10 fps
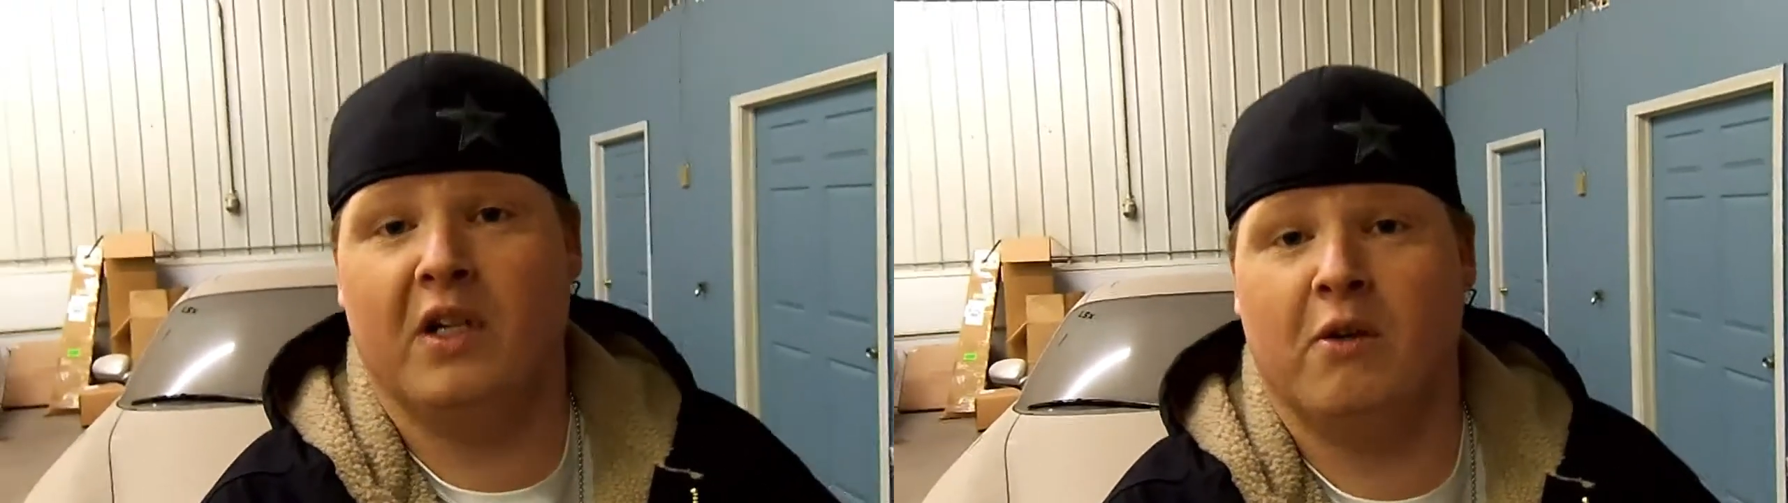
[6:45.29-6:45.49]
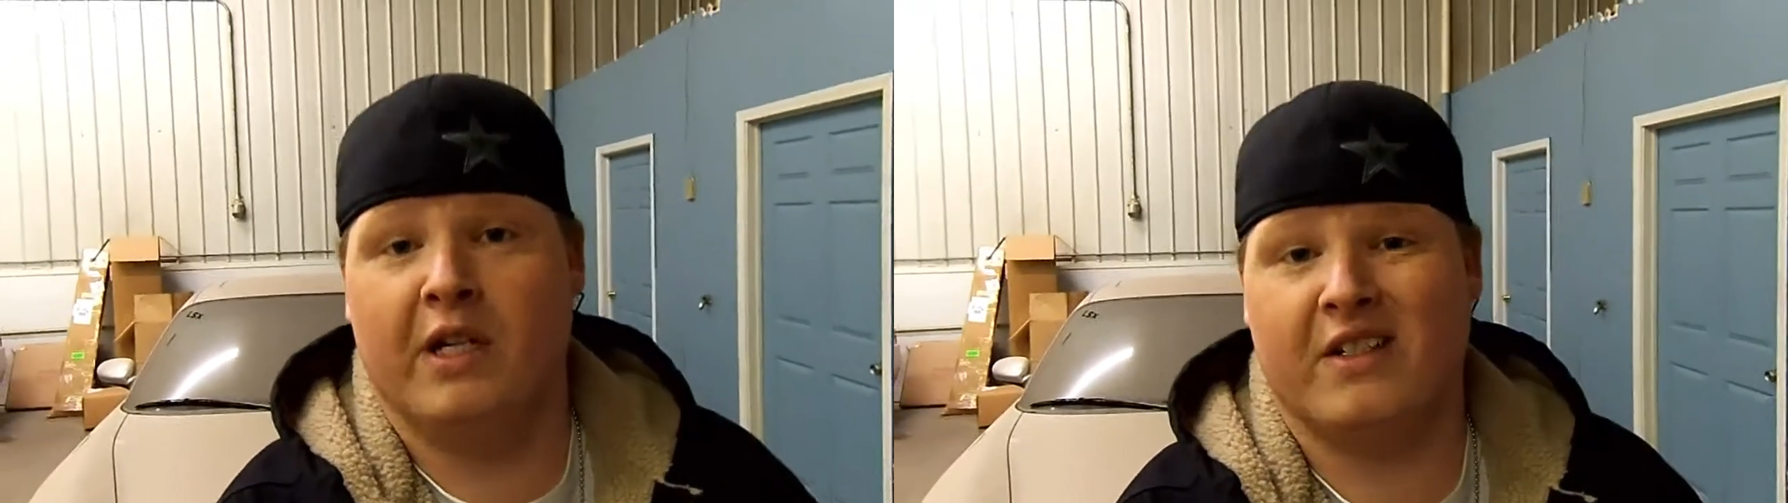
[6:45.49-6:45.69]

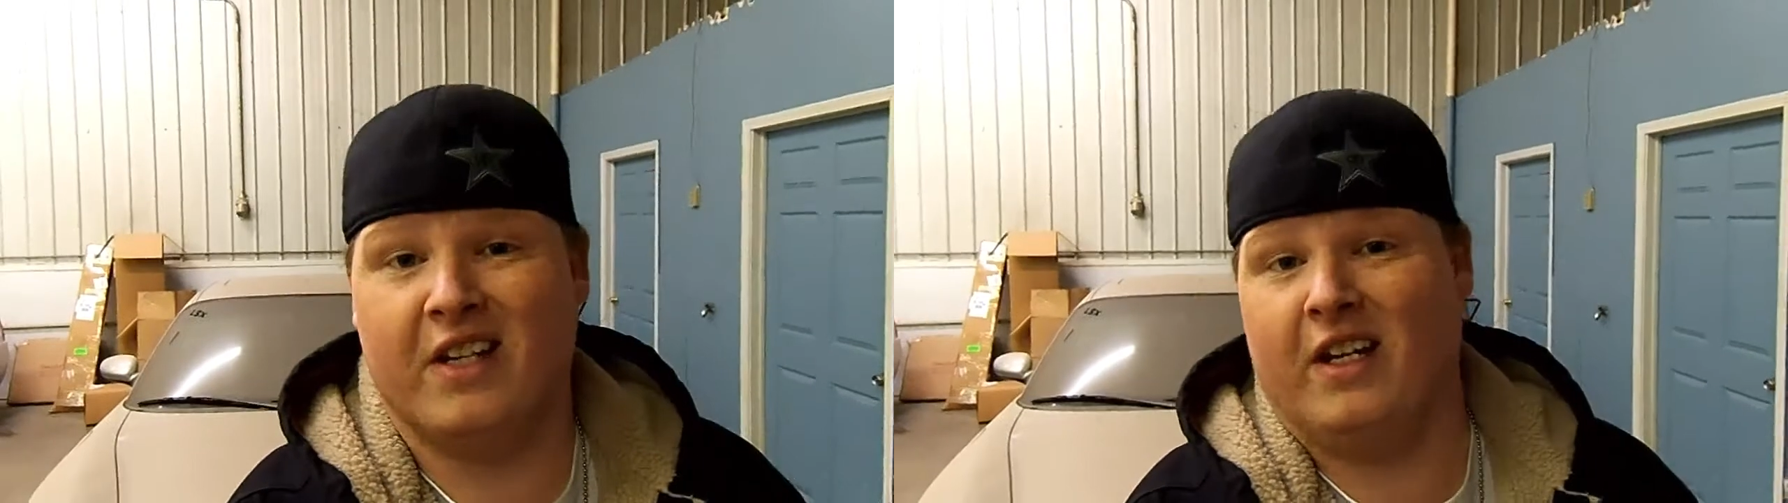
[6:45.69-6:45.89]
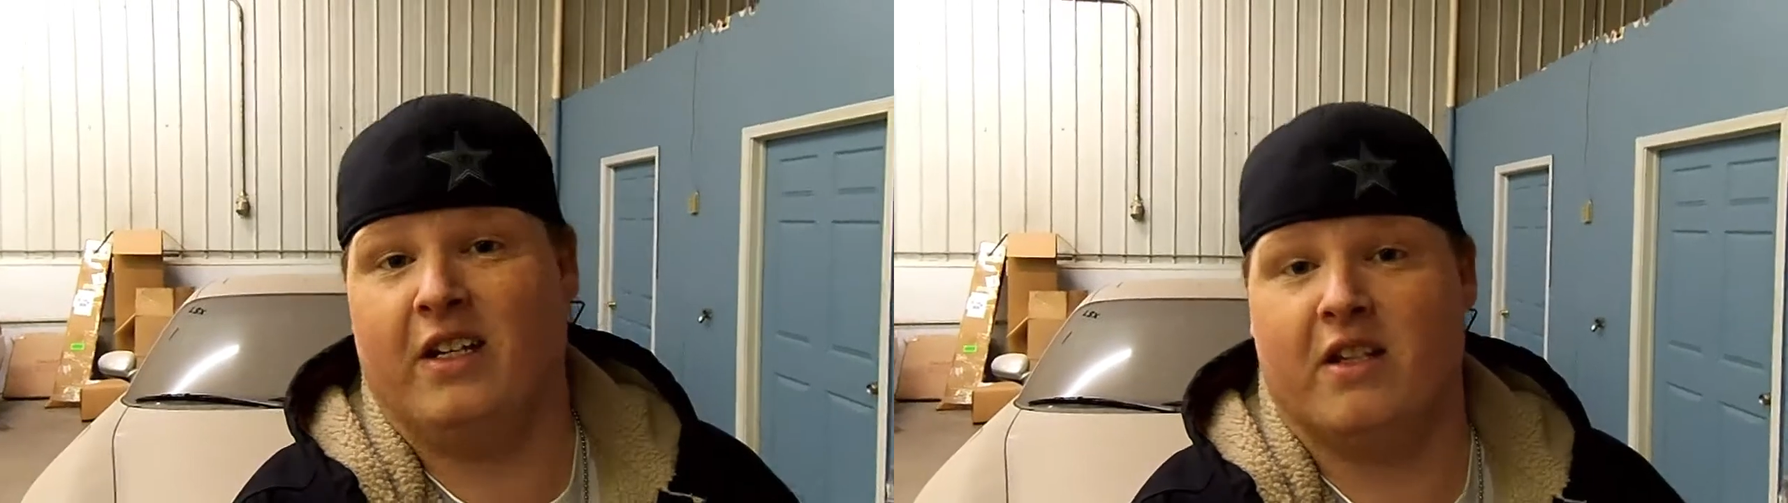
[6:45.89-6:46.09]
quit
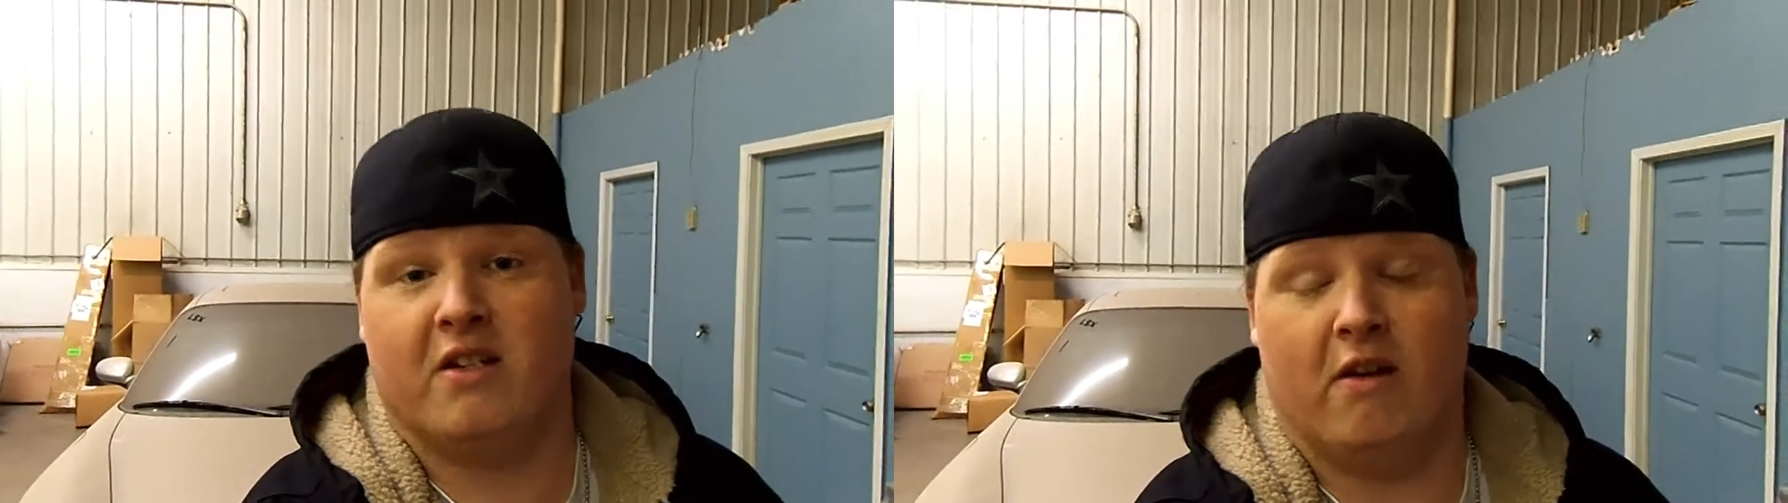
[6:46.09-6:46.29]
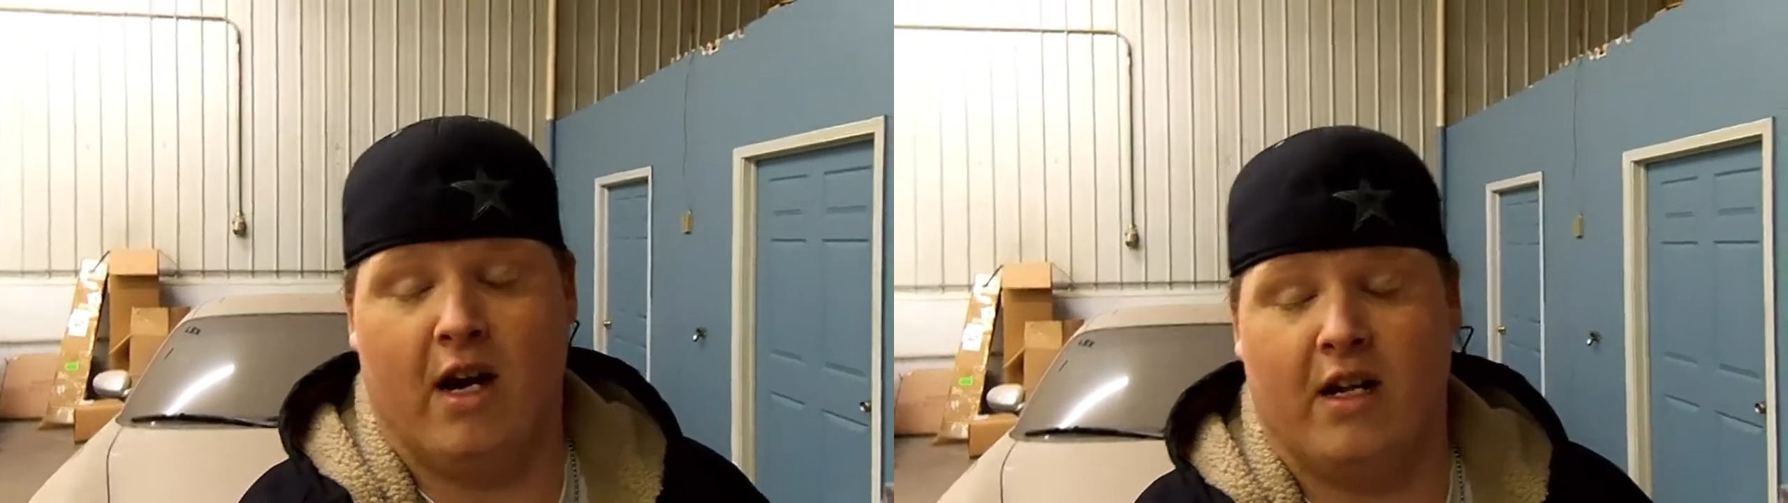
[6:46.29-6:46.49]
sitting in this
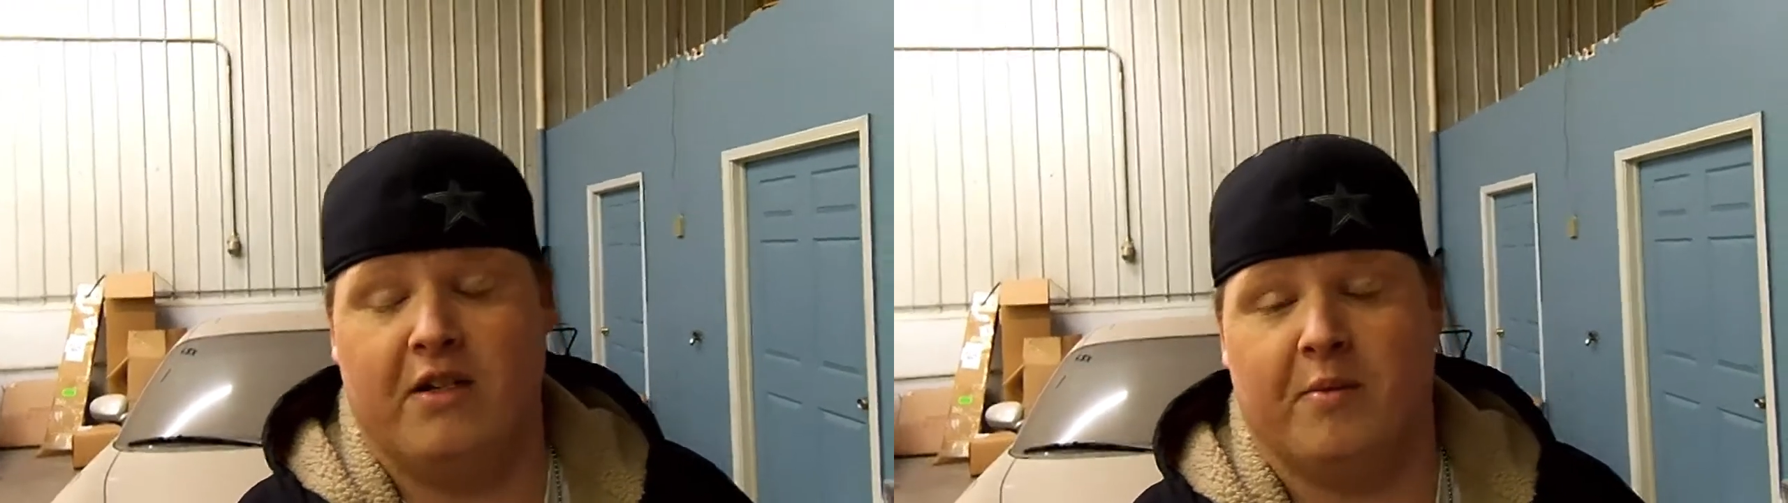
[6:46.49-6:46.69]
garage.